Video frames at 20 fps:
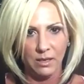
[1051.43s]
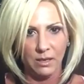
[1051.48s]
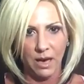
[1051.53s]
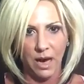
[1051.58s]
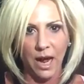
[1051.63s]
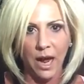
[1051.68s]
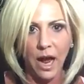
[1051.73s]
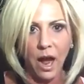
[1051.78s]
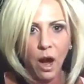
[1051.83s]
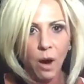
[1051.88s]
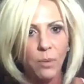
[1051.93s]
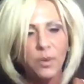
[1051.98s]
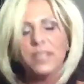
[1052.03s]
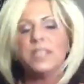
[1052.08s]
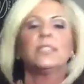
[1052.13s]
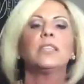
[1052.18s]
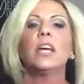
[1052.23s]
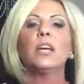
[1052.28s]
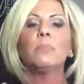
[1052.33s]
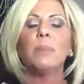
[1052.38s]
I always
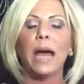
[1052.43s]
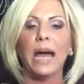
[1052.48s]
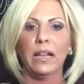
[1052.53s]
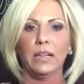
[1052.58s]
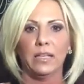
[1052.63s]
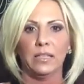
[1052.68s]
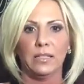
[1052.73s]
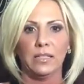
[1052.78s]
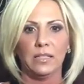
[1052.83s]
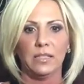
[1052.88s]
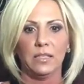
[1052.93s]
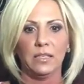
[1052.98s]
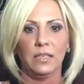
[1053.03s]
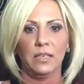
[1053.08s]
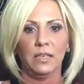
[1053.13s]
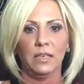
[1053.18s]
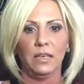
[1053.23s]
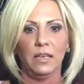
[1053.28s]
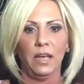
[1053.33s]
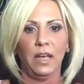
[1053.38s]
stay balanced.
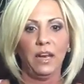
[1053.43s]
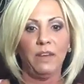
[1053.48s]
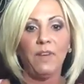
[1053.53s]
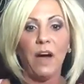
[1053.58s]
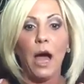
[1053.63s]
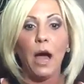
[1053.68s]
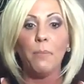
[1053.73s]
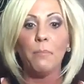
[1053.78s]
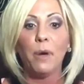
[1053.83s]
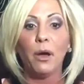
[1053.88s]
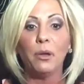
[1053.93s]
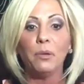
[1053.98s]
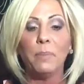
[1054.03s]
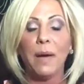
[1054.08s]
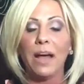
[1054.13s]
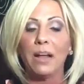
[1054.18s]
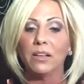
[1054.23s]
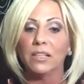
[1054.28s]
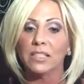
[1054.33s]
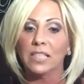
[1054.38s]
And if I'm
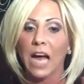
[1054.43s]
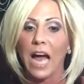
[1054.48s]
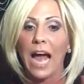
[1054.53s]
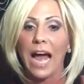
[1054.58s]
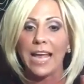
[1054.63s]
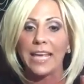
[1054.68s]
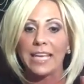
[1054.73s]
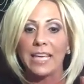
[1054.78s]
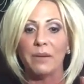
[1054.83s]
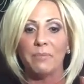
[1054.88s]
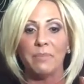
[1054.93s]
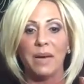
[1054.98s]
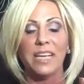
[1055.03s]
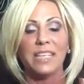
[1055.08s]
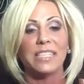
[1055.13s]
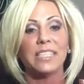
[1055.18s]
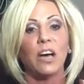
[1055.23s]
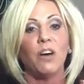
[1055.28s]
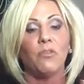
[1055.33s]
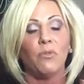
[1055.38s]
unbalanced, I get
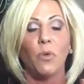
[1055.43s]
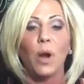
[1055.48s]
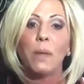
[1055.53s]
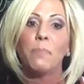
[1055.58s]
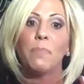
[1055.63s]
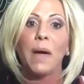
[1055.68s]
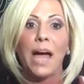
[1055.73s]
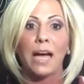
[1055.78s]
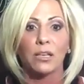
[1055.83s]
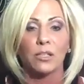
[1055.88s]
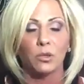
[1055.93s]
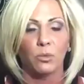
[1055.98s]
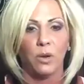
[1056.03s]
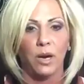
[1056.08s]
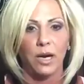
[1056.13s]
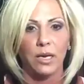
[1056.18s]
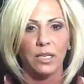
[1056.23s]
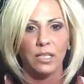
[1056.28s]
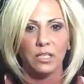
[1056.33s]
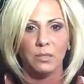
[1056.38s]
myself right back to where I
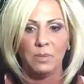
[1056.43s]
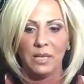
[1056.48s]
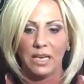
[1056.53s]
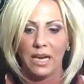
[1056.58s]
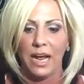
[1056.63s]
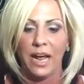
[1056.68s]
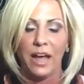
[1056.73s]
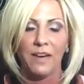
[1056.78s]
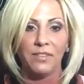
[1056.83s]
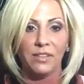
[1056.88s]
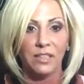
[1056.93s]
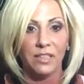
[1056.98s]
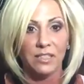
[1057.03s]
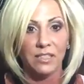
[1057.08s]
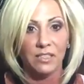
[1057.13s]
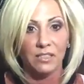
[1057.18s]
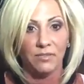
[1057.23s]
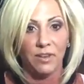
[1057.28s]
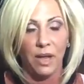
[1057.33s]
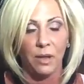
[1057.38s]
need to be, and I have a list
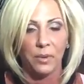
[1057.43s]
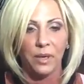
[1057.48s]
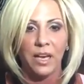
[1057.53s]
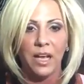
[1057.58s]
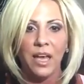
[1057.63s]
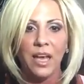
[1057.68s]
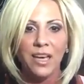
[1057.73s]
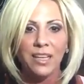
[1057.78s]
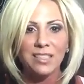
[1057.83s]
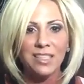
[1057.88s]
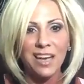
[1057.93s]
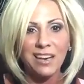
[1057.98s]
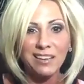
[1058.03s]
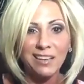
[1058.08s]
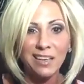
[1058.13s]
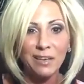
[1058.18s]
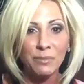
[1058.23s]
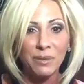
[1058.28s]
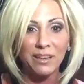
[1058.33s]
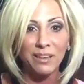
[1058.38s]
to follow. It's kind of
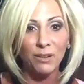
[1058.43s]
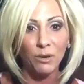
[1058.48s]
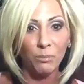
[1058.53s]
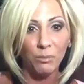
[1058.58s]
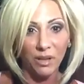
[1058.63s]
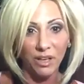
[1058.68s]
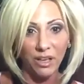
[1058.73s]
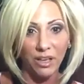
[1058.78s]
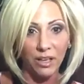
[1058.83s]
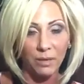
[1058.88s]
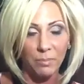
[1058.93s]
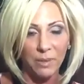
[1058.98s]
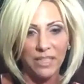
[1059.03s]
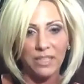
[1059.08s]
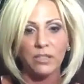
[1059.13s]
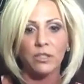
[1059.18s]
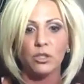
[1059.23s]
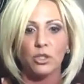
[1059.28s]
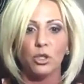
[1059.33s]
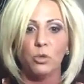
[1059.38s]
like my little book, but
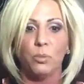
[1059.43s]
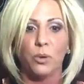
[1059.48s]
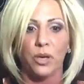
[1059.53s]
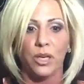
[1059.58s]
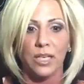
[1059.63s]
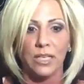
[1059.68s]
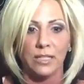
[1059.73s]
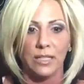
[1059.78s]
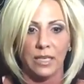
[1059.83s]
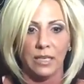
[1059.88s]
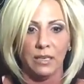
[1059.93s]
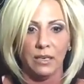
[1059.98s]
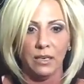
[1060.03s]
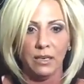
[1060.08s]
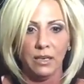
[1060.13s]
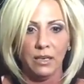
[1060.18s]
it's super easy.